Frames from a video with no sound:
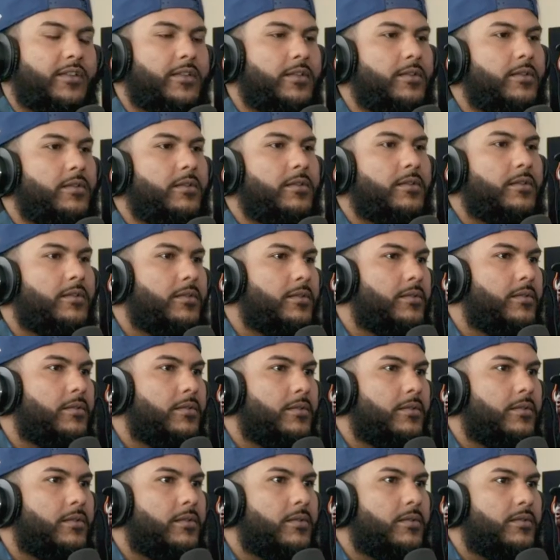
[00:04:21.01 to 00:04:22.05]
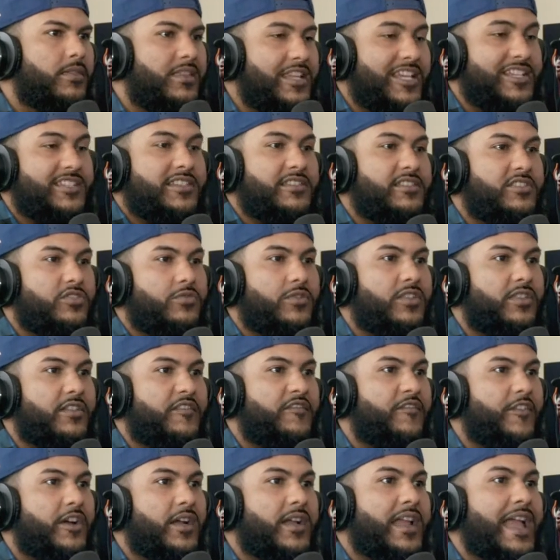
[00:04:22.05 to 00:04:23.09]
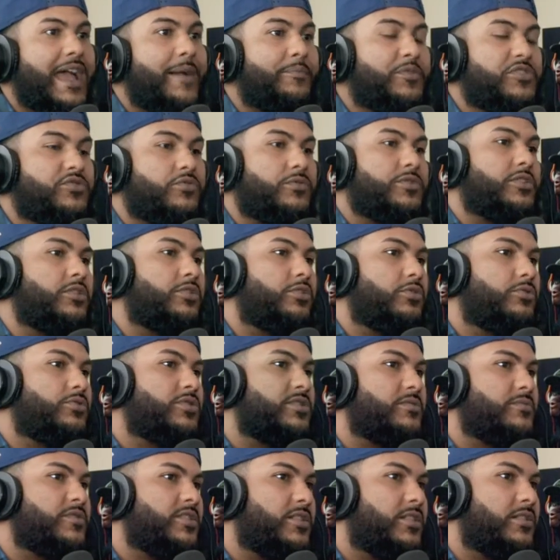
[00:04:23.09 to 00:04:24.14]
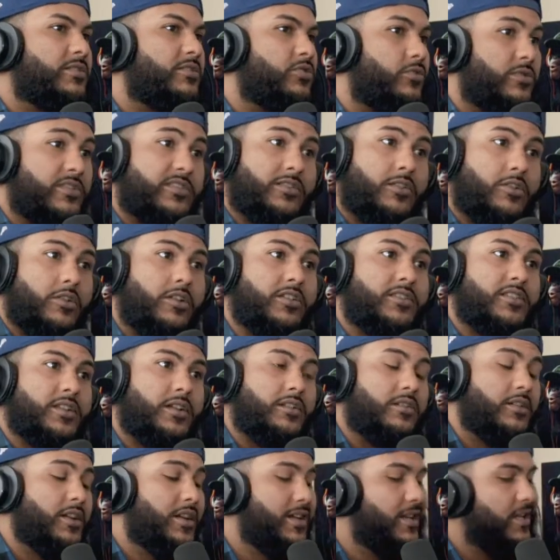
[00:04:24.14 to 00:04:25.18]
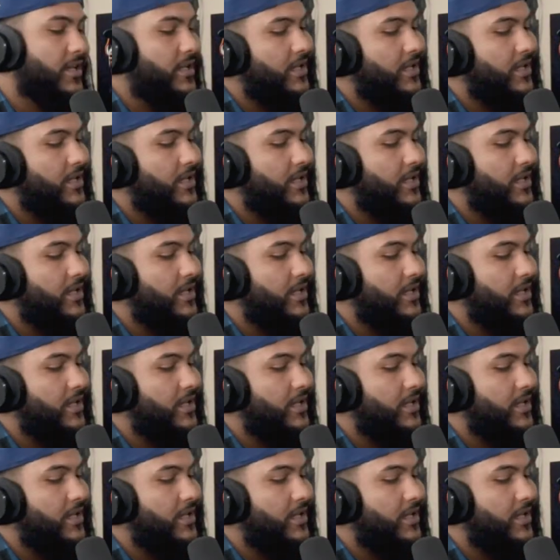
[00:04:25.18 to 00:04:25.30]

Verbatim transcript: Like, this is what the fuck happens when you do some shit towards the cartel.